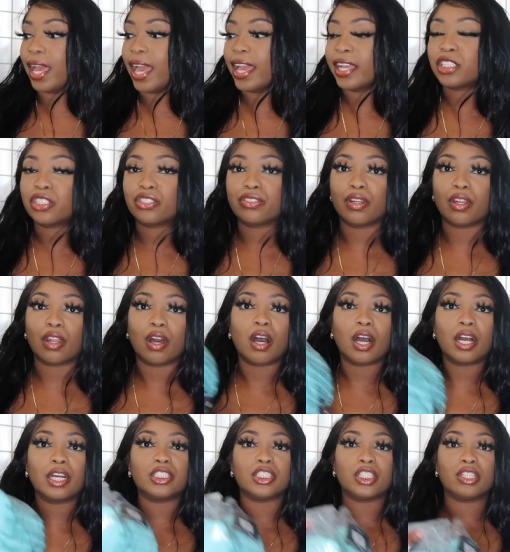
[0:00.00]
extra
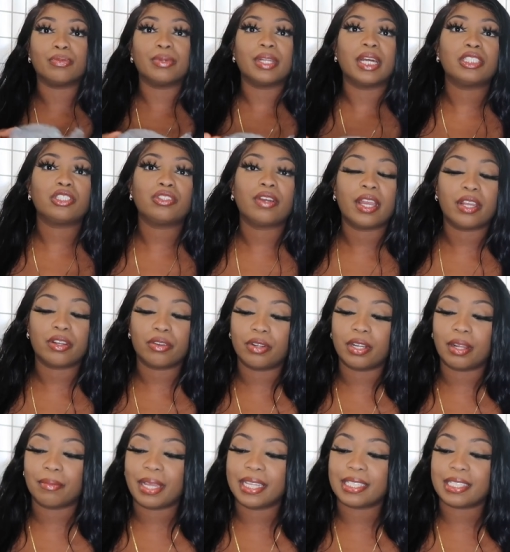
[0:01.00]
large and then when i try it
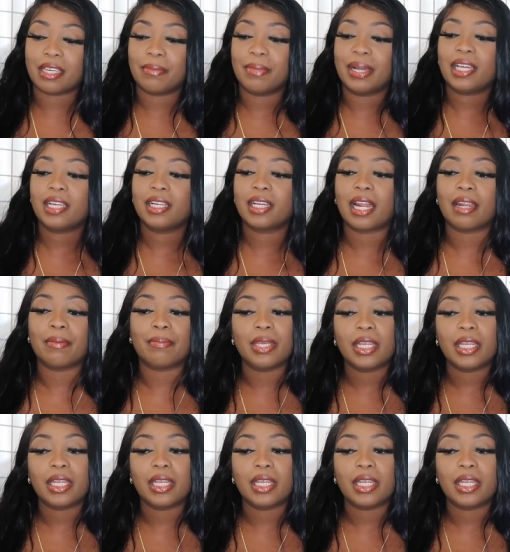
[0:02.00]
on i'm like damn i could have got a